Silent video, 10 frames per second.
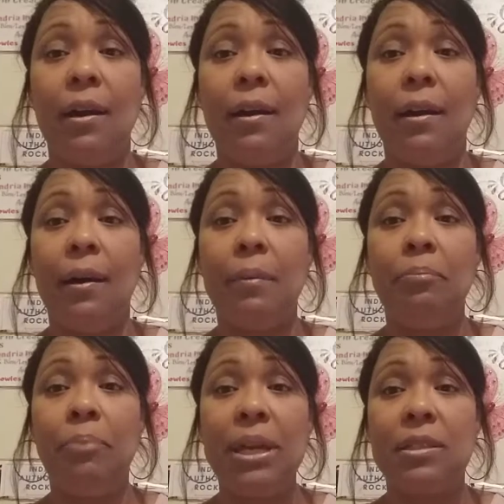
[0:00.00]

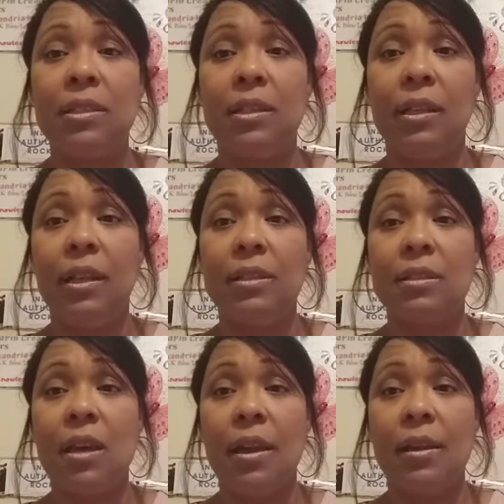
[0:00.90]
basically is like,
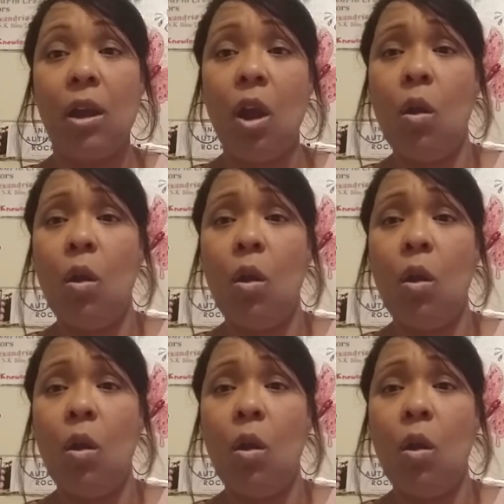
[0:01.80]
oh,